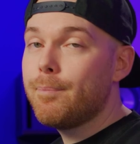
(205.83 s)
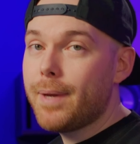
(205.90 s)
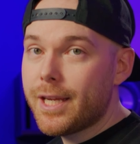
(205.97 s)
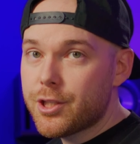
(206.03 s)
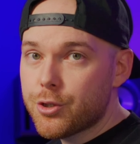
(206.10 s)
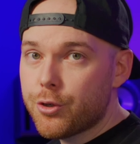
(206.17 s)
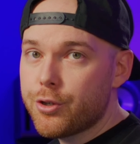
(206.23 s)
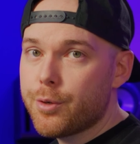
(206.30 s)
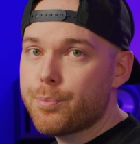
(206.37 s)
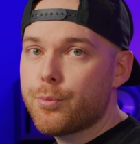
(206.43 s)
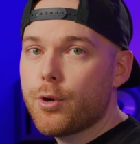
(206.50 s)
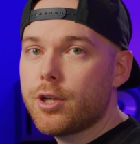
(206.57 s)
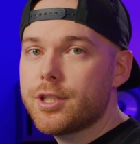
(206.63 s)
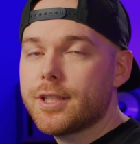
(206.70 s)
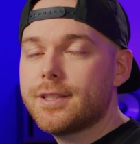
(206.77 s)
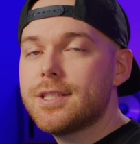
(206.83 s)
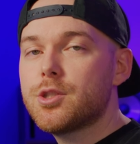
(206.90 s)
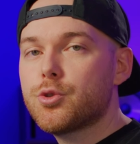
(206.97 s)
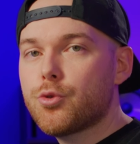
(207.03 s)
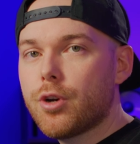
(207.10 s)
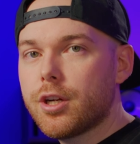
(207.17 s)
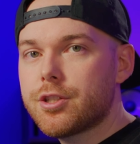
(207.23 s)
Make sure your project is
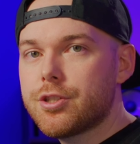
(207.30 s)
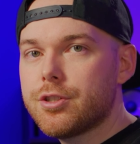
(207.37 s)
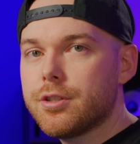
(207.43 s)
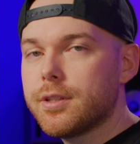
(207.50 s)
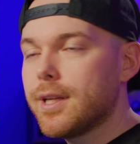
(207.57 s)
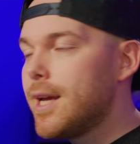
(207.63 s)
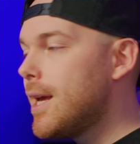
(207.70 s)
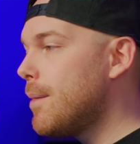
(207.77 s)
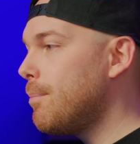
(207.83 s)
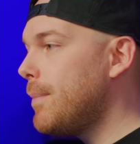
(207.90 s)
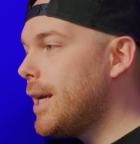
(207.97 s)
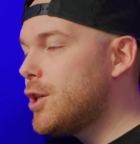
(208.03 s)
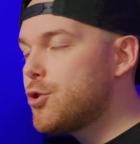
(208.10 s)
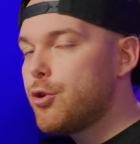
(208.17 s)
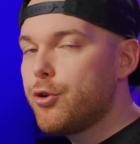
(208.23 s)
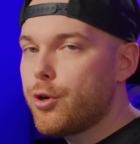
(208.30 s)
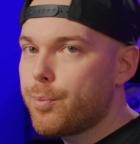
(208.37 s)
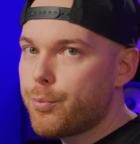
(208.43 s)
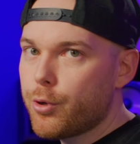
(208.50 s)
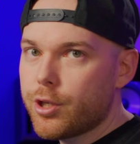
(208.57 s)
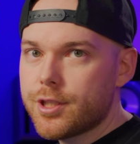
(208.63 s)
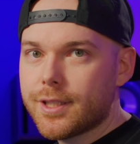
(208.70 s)
structured. Make sure your
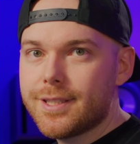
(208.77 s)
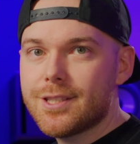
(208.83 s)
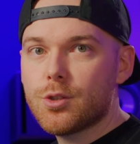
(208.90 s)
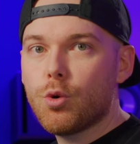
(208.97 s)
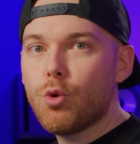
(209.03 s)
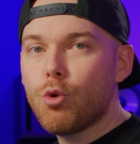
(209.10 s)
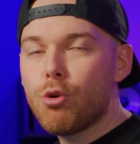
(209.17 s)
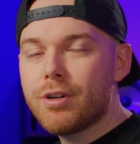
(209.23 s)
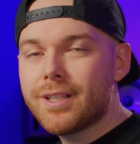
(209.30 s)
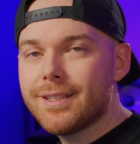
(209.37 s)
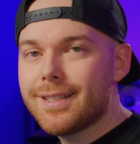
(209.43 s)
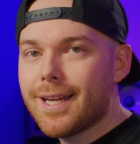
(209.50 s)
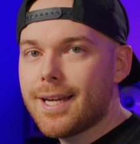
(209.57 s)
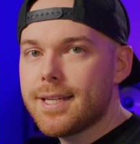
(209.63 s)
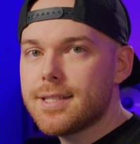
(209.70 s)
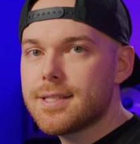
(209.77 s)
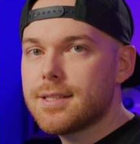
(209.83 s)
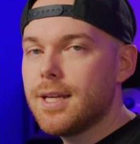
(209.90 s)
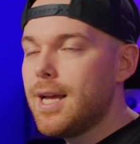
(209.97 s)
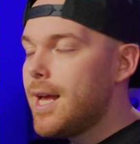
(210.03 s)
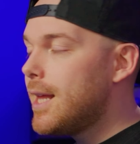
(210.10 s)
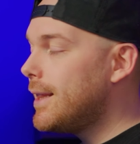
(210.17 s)
project is
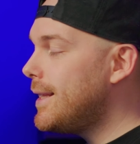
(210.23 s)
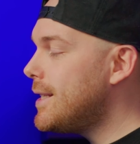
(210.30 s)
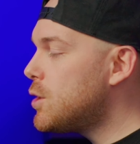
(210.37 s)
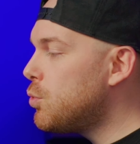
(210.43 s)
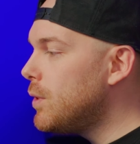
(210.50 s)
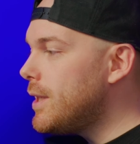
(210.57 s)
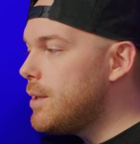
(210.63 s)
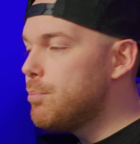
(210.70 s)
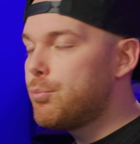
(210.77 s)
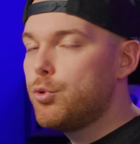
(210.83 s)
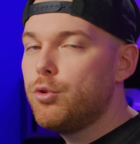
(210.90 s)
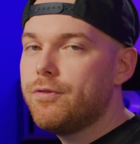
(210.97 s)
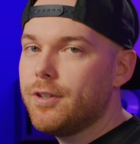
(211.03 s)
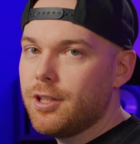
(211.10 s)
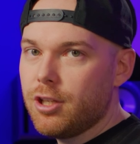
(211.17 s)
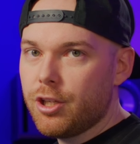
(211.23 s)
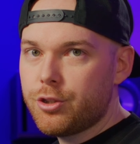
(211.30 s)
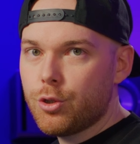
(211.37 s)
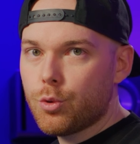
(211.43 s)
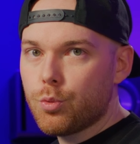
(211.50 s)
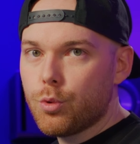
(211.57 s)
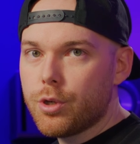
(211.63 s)
organized. This will improve a lot
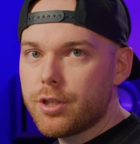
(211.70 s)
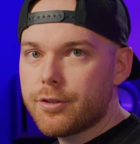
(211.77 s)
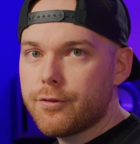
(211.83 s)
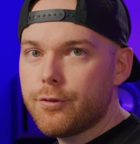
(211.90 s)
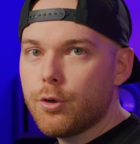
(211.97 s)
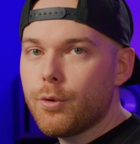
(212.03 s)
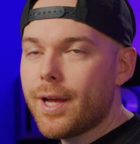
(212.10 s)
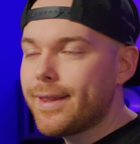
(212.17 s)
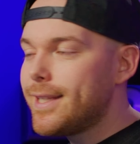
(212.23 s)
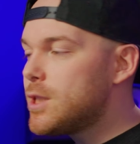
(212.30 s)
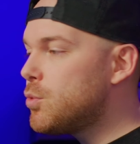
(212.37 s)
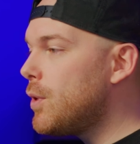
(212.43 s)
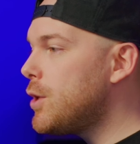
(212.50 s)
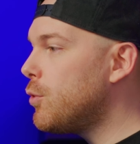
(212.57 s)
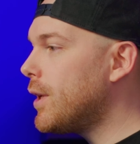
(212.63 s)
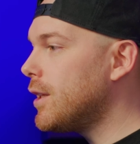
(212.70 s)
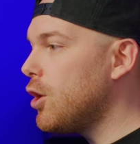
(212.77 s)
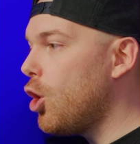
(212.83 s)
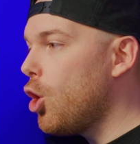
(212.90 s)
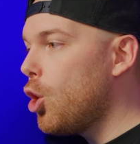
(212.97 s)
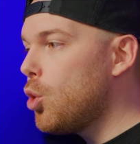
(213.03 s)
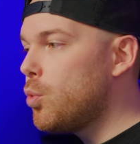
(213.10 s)
your workflow, and this way you can
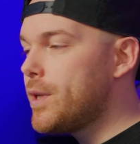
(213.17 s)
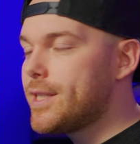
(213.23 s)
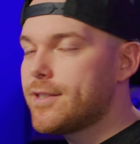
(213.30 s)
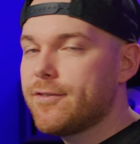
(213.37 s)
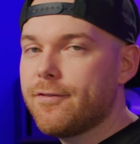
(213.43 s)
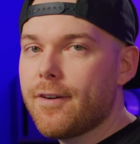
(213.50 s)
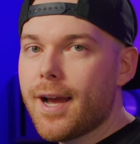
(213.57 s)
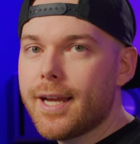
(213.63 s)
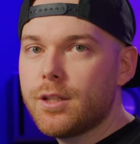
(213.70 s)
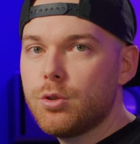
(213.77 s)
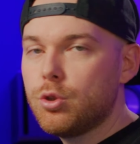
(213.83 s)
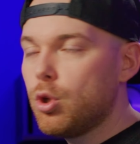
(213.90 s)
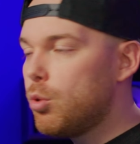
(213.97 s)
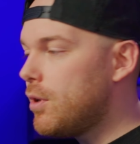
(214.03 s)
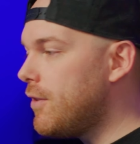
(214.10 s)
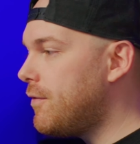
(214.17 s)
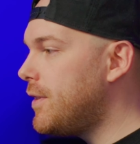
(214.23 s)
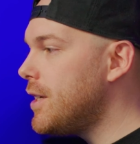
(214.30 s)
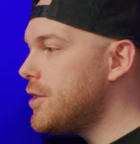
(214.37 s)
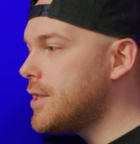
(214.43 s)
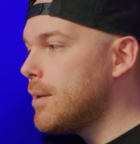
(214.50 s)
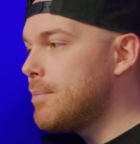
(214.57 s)
always find, if
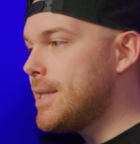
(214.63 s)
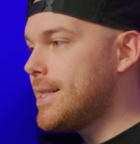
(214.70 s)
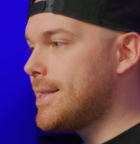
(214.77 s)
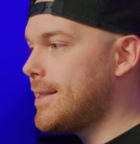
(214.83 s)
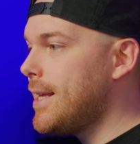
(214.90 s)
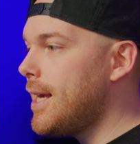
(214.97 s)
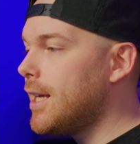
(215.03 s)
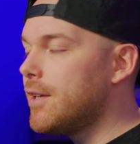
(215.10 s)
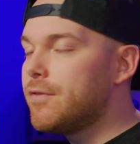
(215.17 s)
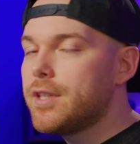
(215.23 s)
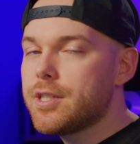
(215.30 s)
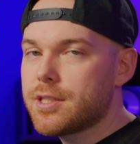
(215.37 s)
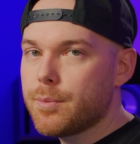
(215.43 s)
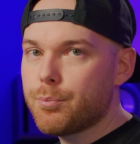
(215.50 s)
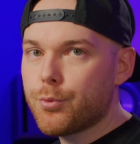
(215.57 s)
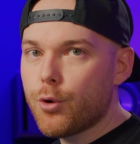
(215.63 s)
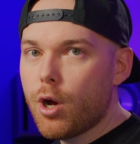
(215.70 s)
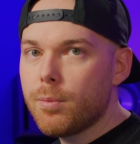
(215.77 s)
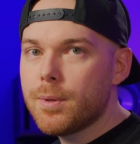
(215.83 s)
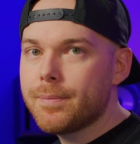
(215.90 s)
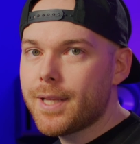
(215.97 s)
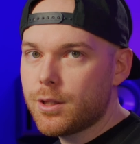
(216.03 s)
there's a mistake, if there's a
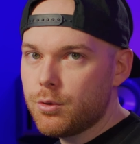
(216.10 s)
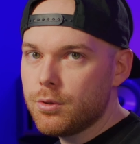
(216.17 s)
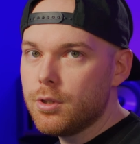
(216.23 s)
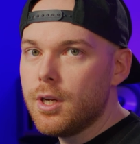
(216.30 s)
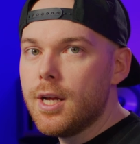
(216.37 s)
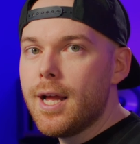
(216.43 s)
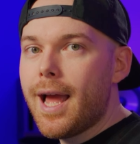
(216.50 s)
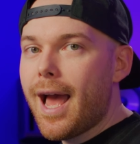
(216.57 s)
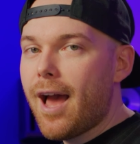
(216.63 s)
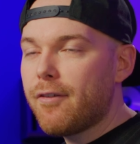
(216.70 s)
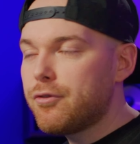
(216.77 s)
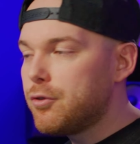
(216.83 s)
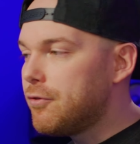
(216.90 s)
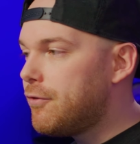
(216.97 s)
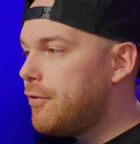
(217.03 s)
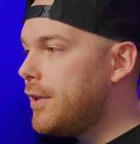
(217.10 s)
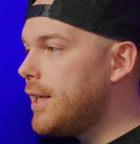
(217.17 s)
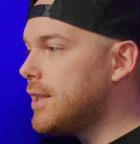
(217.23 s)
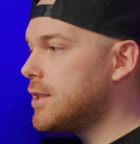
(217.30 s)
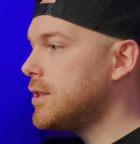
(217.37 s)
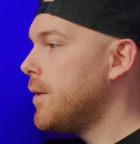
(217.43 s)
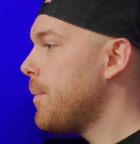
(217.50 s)
problem that you have to fix,